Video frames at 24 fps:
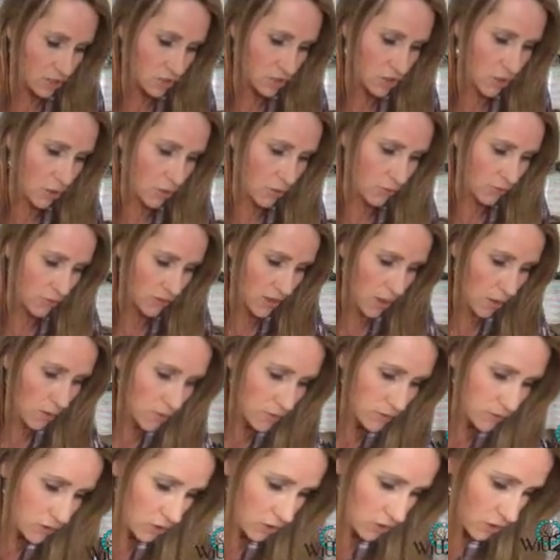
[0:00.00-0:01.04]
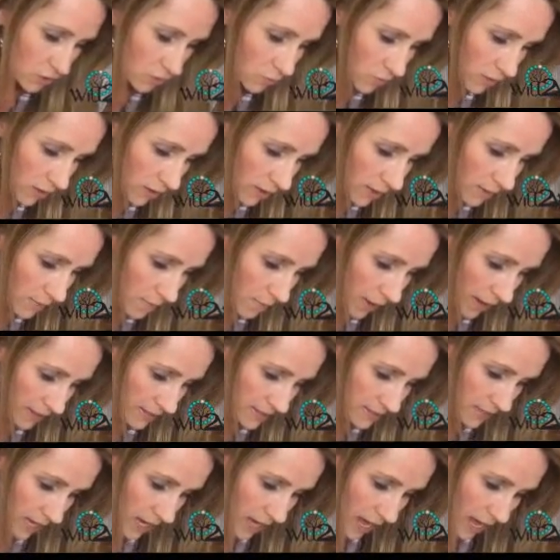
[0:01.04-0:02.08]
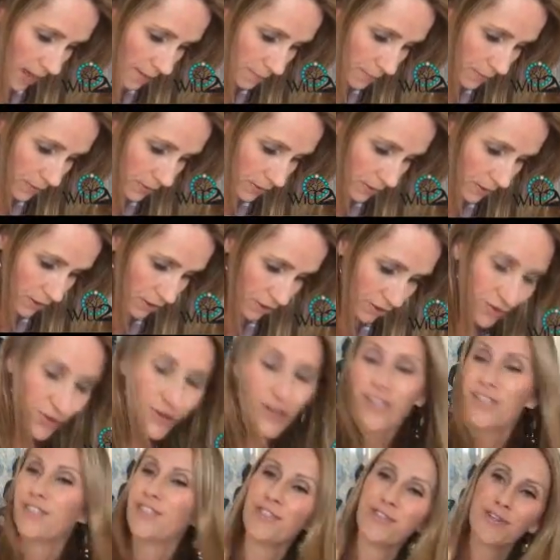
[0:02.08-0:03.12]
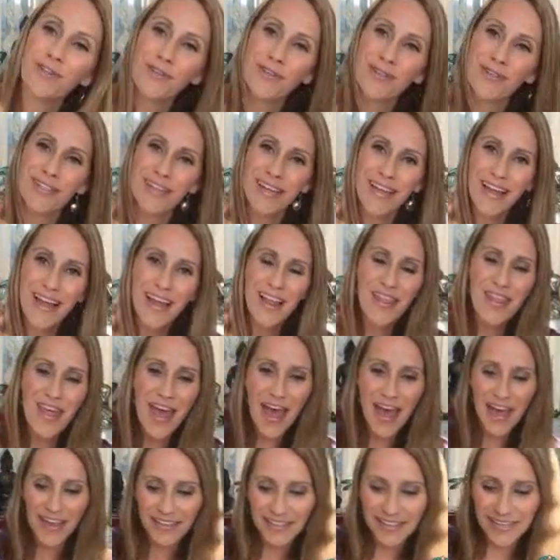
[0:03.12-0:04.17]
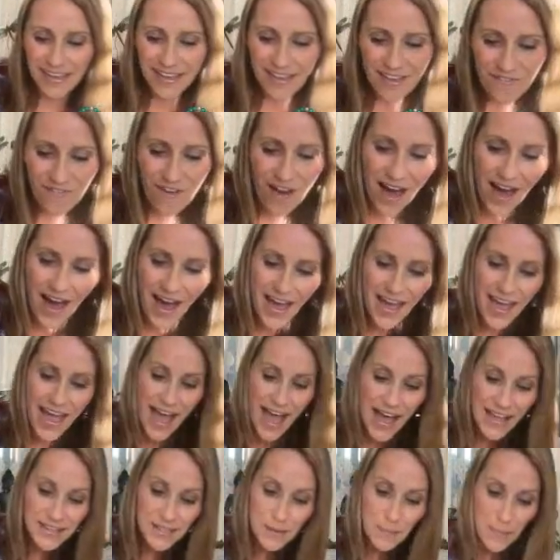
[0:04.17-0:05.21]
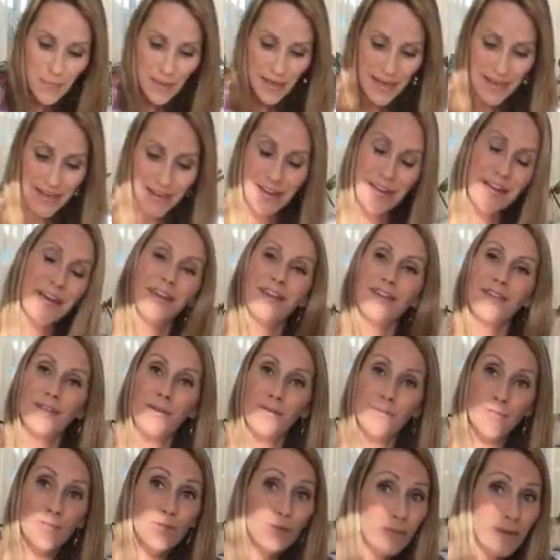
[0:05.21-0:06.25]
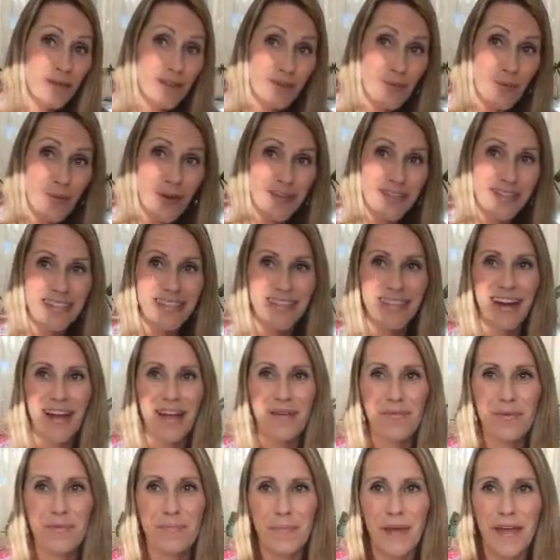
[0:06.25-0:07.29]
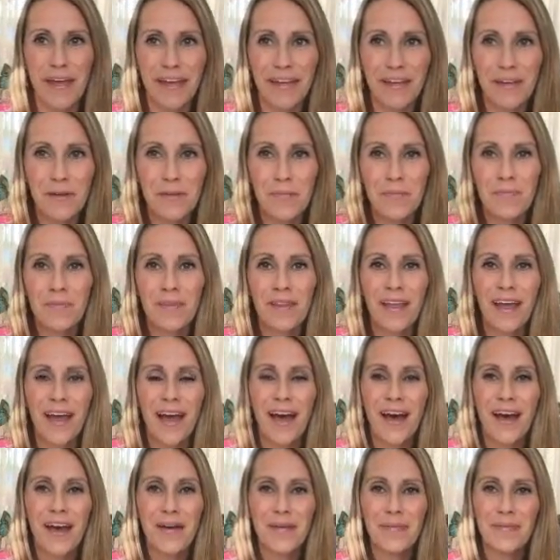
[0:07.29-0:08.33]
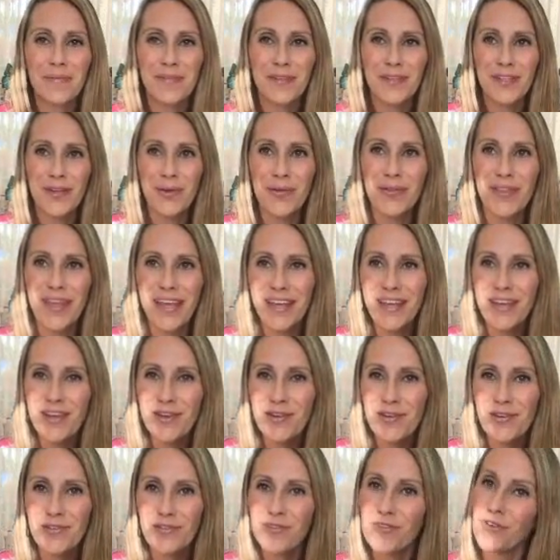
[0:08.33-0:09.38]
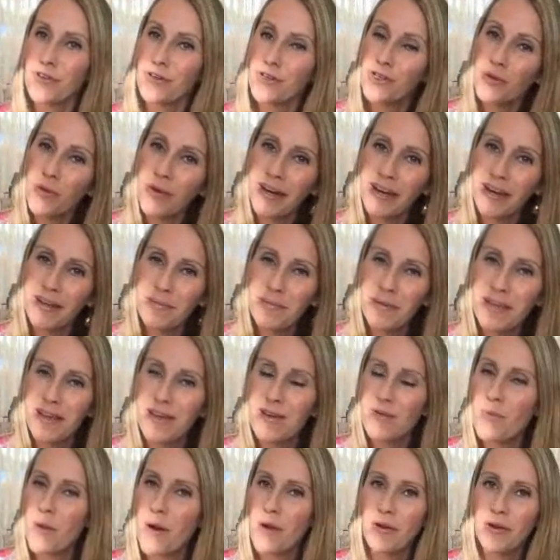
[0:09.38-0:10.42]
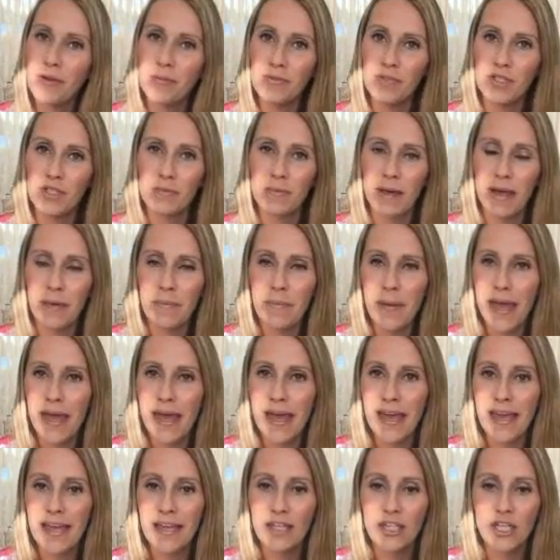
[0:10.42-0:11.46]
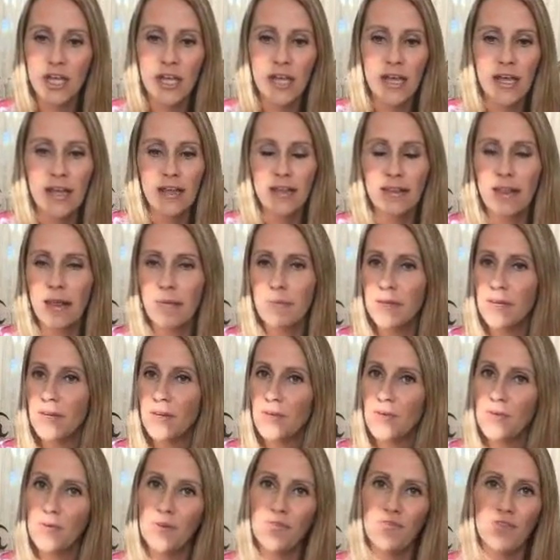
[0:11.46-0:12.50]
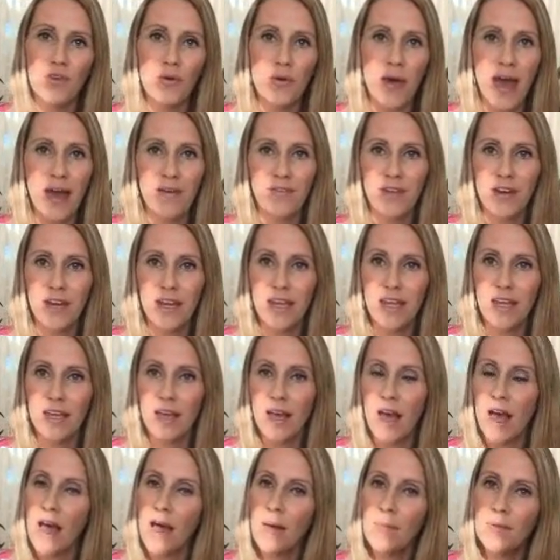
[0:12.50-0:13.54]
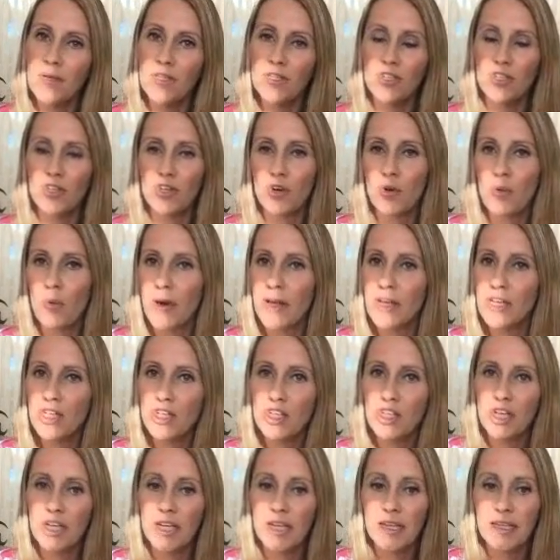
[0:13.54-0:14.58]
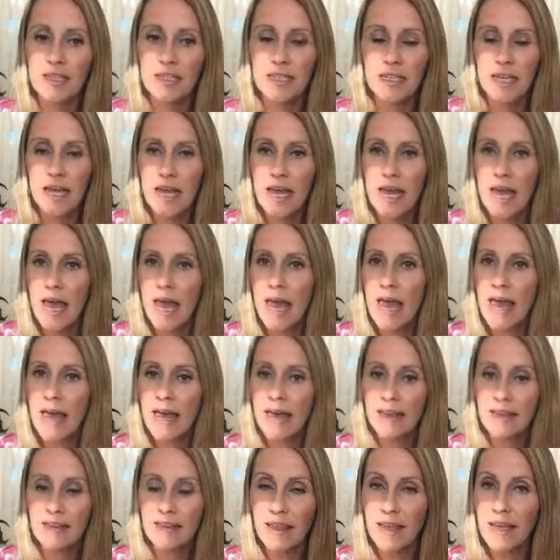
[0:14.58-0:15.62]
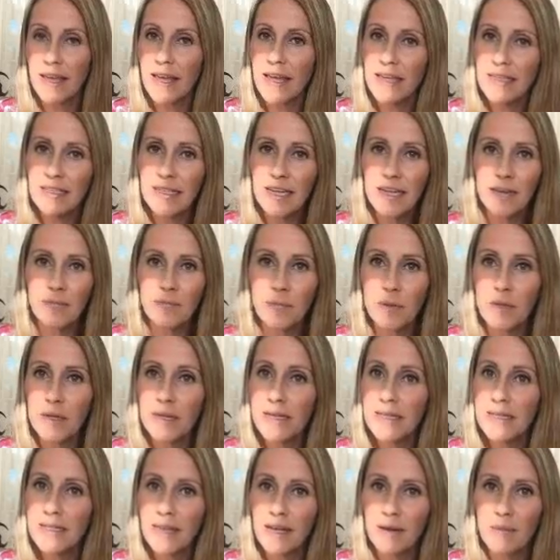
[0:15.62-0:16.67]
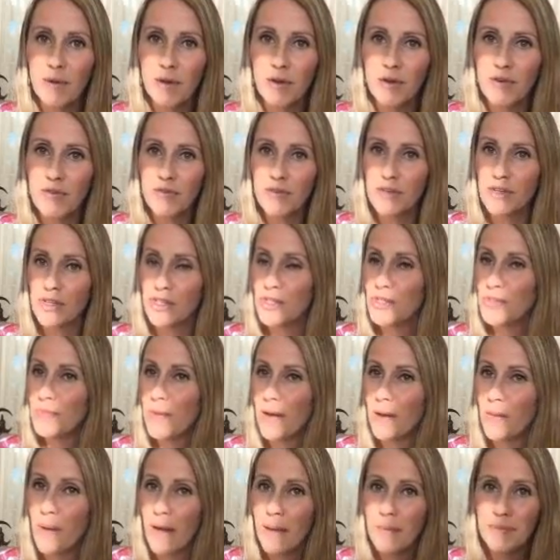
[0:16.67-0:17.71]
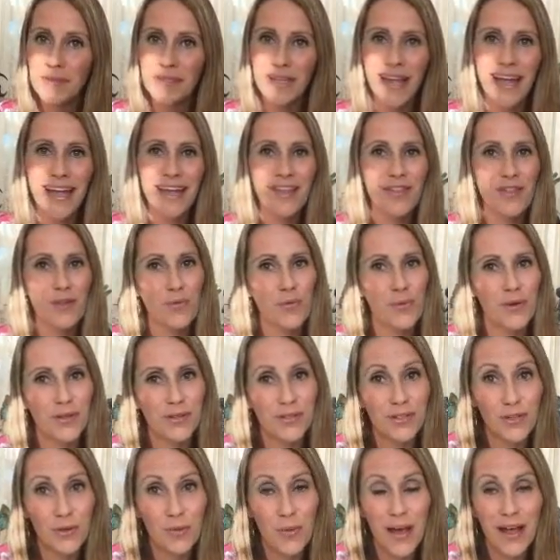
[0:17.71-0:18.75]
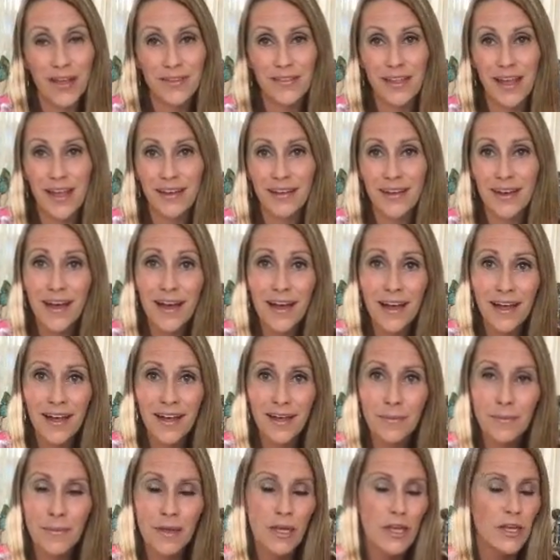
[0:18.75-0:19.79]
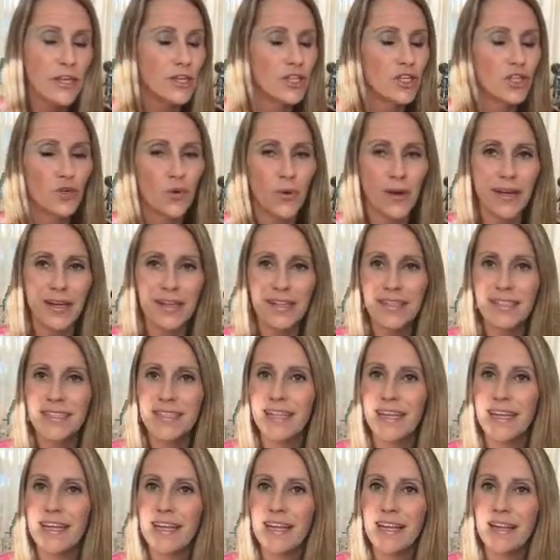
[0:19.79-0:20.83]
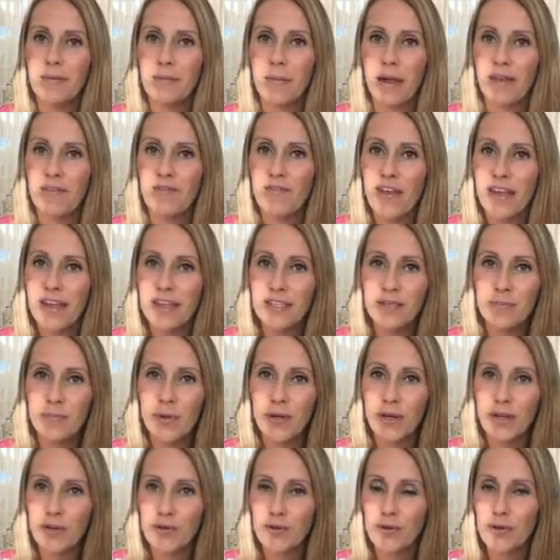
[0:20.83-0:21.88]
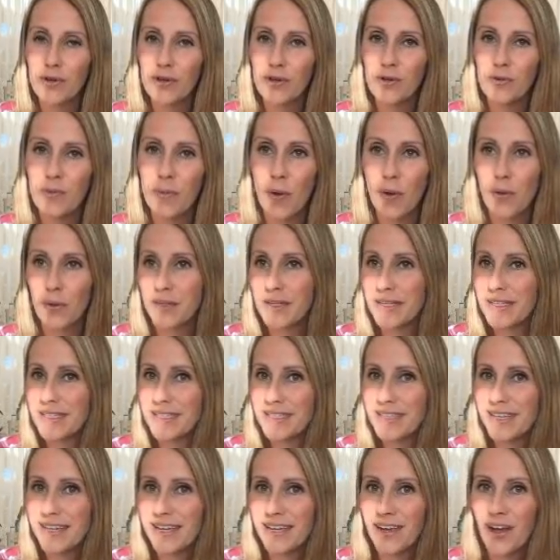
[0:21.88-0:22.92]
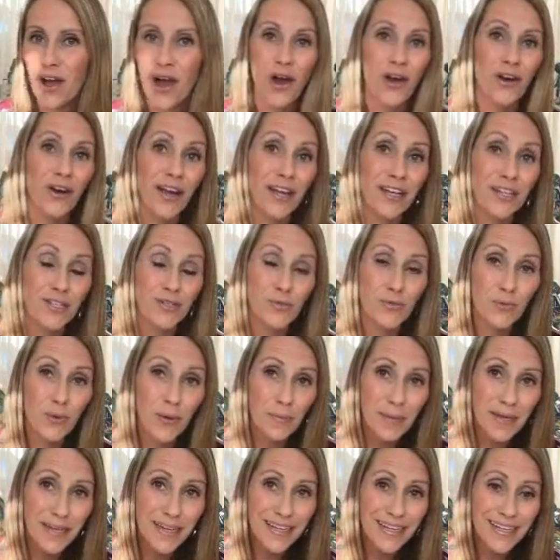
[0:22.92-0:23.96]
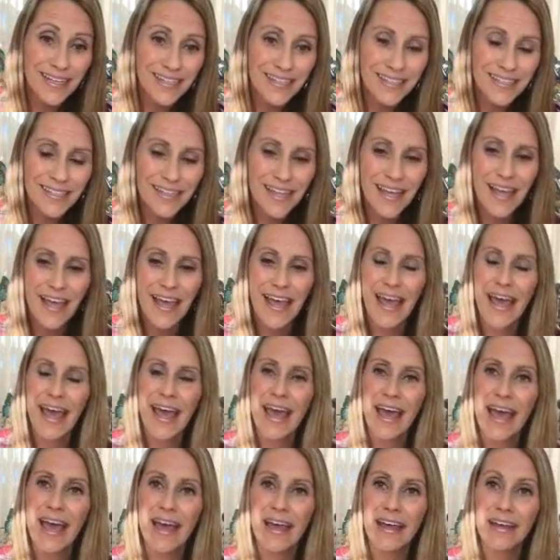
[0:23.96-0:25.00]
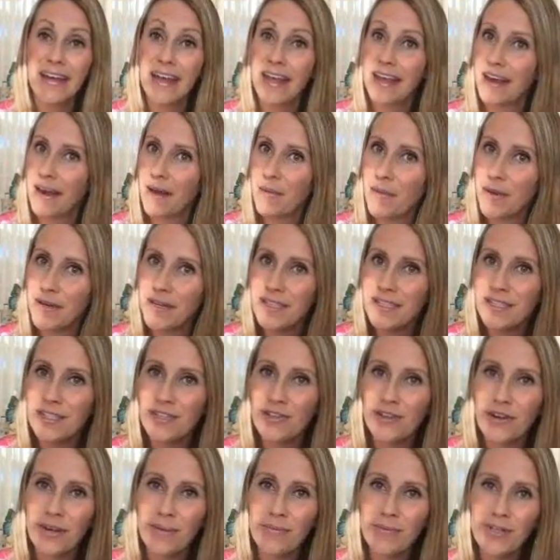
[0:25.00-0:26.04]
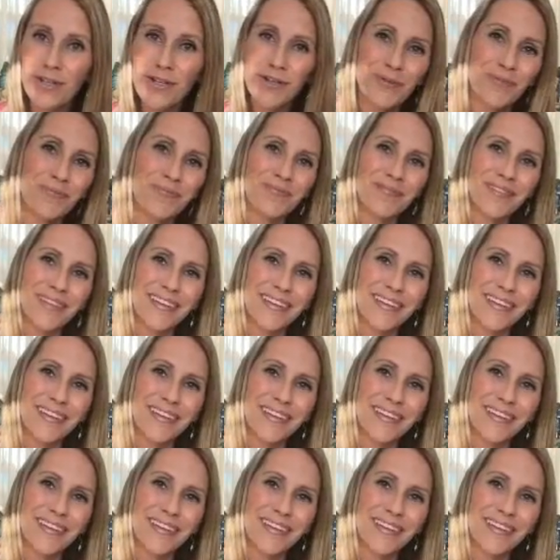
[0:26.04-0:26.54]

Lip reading: So those are really my top crystals that if I had to pick, those would be the ones that I would pick. So thank you for joining me. Welcome to my page. Let me know if you have any comments or questions. And like I said, please come on over to my website, thewilltowow.com. Join us in my Facebook group, Holistic RX Remedies. And I'm on Instagram too.